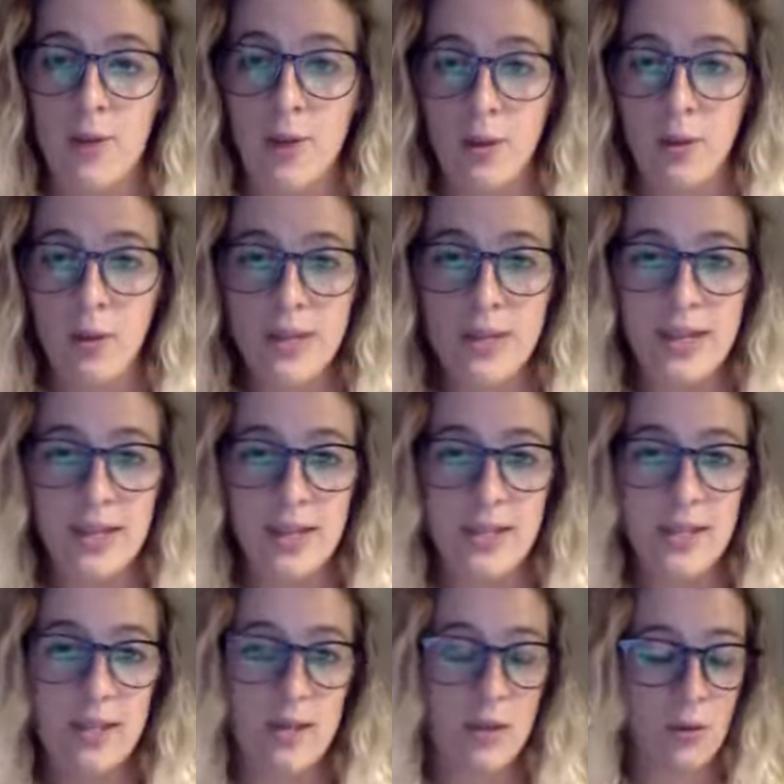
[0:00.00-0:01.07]

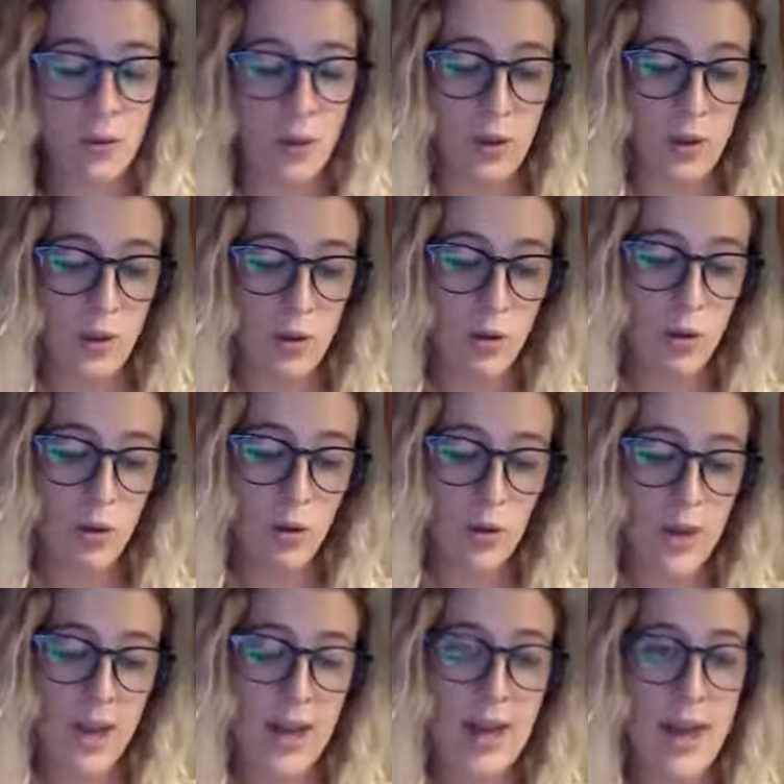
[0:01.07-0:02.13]
business? Well, you
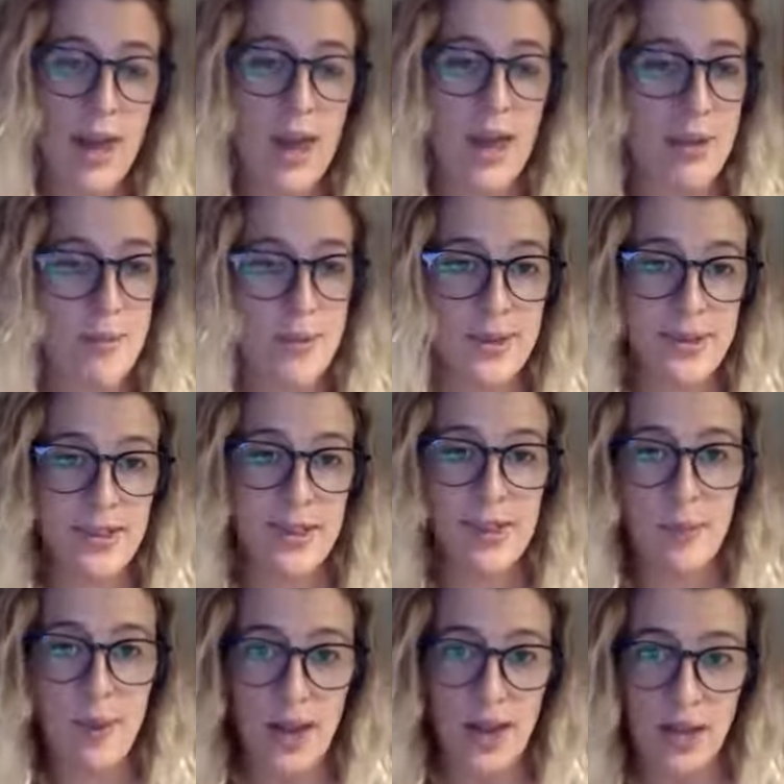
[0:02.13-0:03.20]
create a business
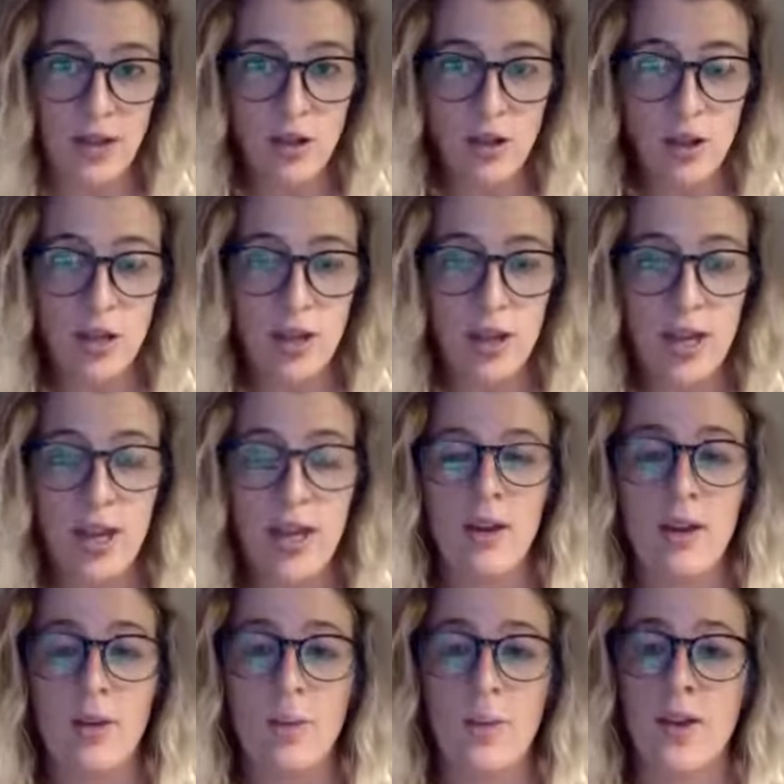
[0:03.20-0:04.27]
page
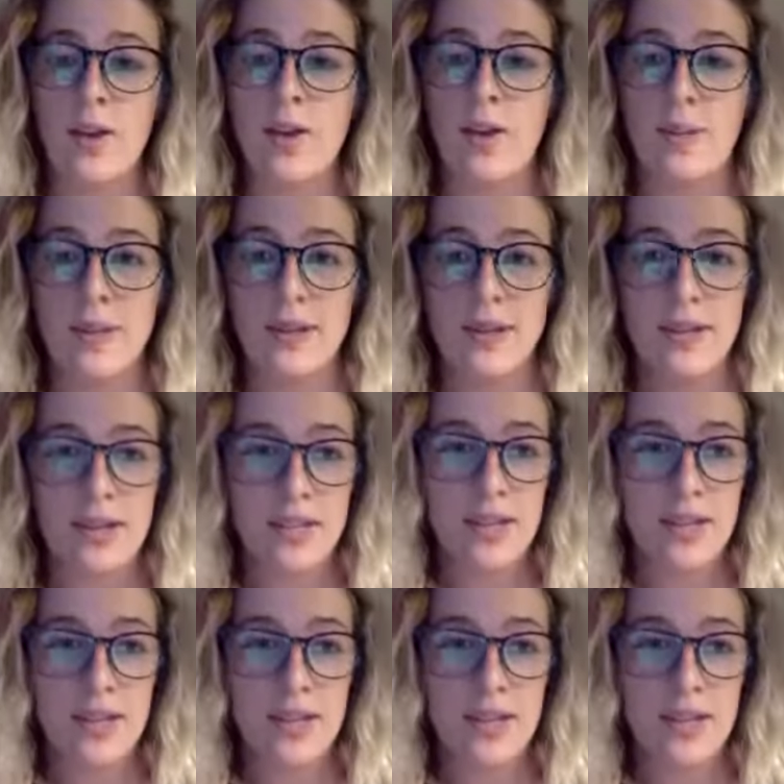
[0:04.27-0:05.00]
with your business